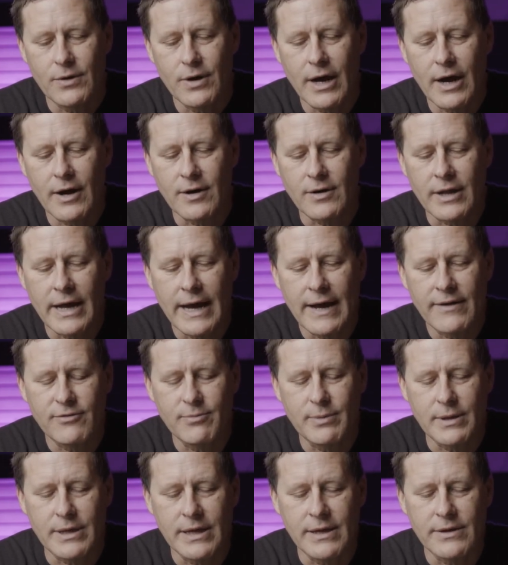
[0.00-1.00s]
our lives
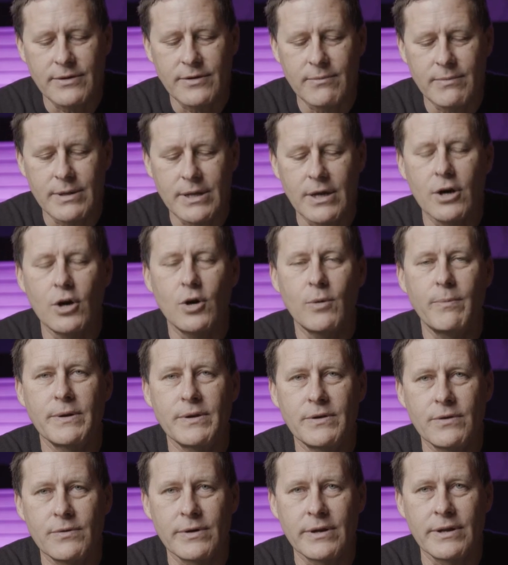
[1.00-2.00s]
begin to be
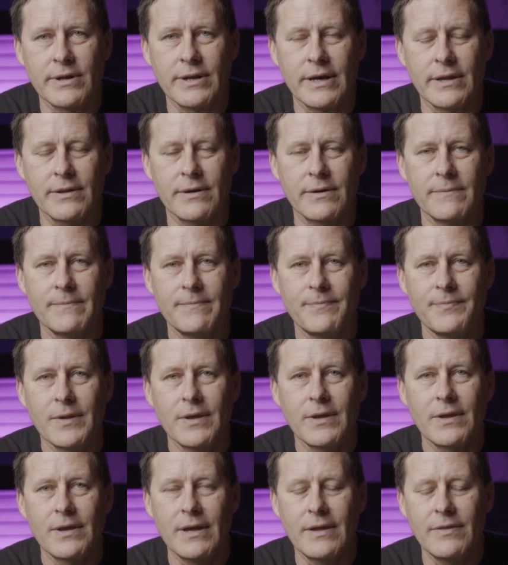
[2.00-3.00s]
open to one another.
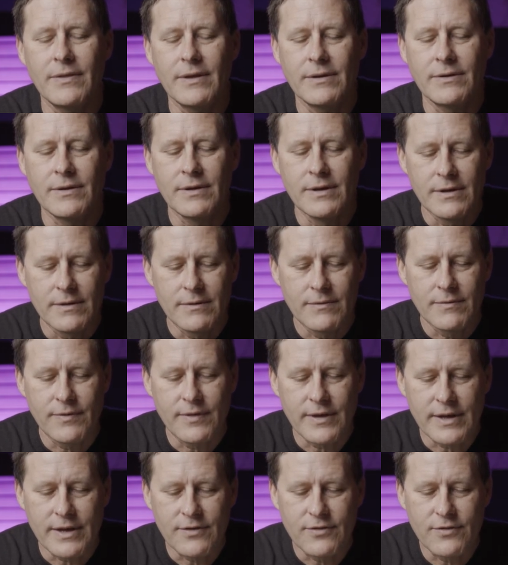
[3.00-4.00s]
And then
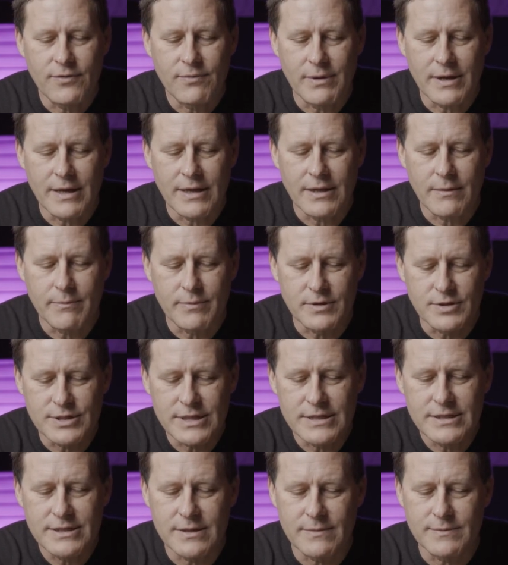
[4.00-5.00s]
things begin to
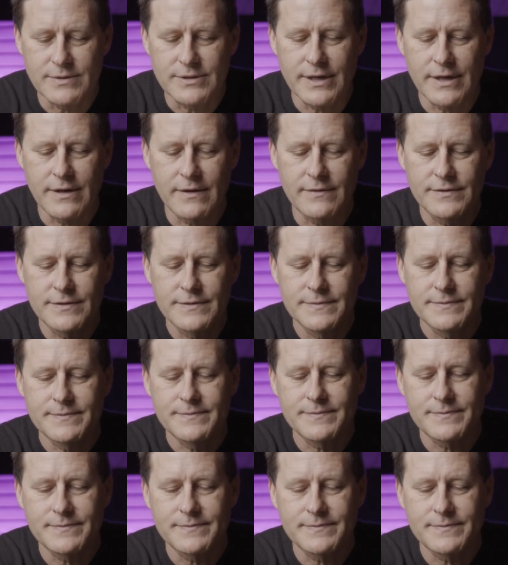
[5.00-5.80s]
present themselves.